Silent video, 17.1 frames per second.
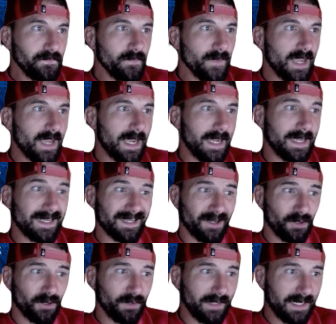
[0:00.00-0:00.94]
and
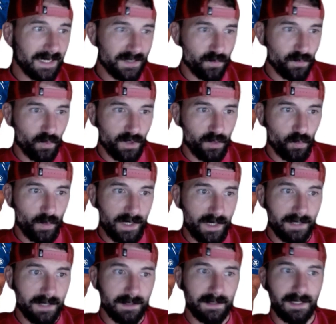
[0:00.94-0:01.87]
only has 1
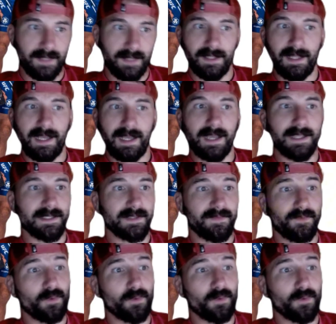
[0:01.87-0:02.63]
win in the last